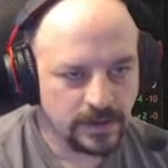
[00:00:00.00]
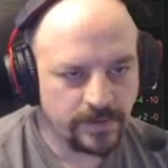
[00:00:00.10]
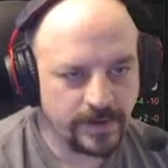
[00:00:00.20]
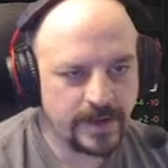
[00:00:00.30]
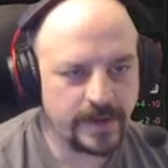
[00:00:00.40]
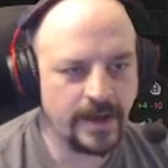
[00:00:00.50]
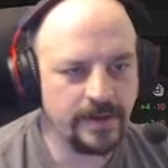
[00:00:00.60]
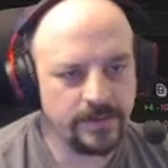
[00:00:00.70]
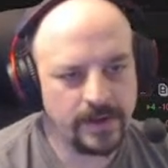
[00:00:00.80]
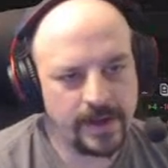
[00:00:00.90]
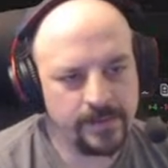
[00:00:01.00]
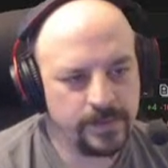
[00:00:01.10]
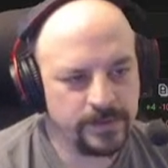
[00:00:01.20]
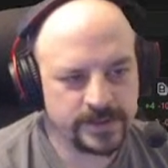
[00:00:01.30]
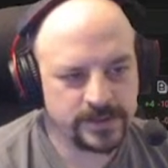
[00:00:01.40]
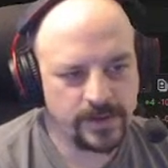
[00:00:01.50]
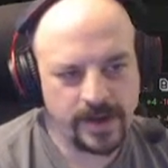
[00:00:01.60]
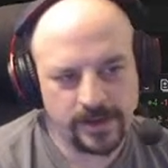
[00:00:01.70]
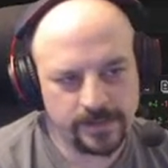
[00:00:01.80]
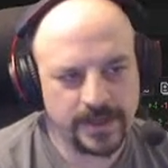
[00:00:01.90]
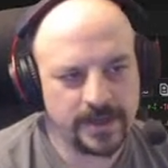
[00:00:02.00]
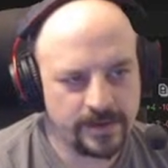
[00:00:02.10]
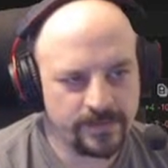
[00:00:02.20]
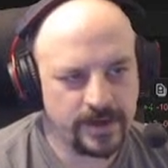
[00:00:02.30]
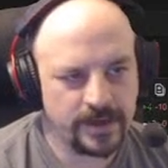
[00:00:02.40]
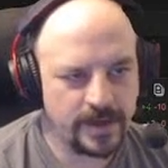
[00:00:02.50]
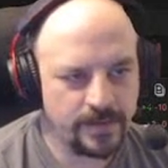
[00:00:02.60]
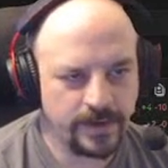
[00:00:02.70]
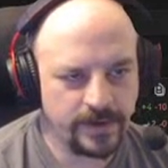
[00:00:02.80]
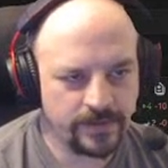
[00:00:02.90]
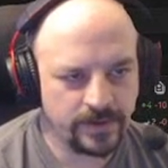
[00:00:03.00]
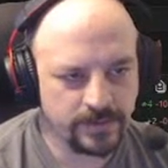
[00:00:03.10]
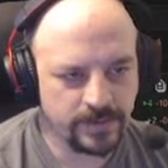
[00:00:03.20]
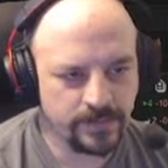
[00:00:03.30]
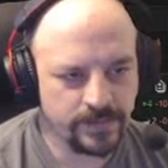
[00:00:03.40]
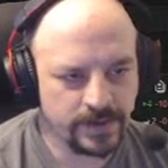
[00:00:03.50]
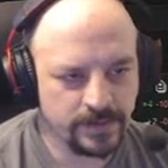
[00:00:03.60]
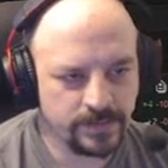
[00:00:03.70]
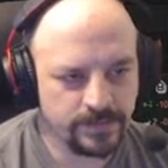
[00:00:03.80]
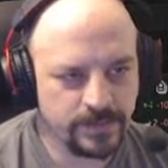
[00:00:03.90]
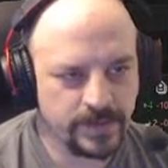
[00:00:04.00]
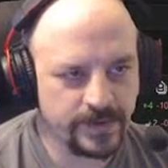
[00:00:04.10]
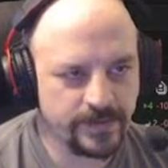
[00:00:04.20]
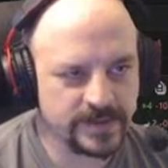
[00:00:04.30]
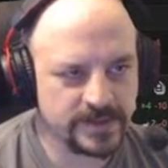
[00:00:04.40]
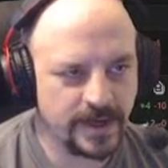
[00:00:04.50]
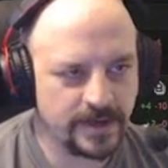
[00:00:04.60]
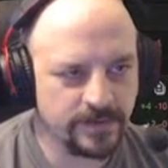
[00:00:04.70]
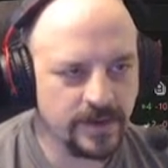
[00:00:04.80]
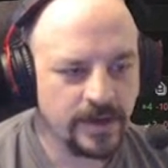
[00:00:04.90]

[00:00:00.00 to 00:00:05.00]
Right, and we would just do on update, on ready, on whatever, and you know, if it's active.